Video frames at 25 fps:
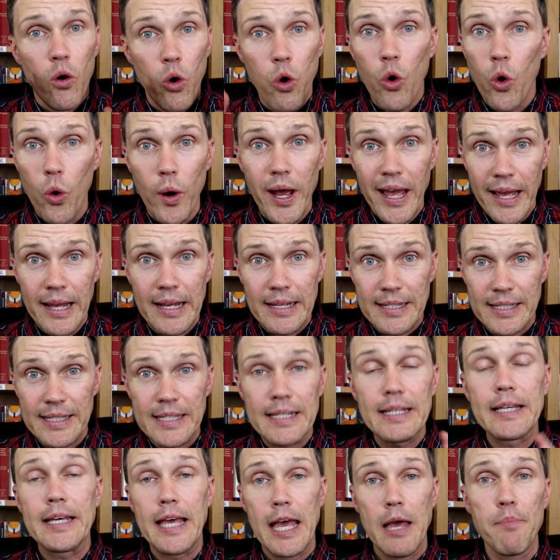who
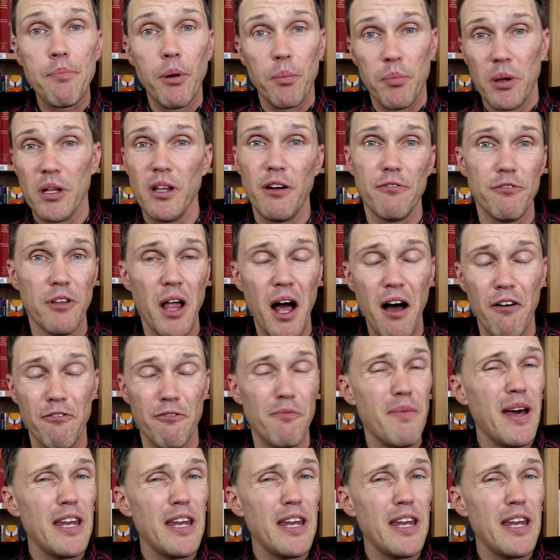is capable of love.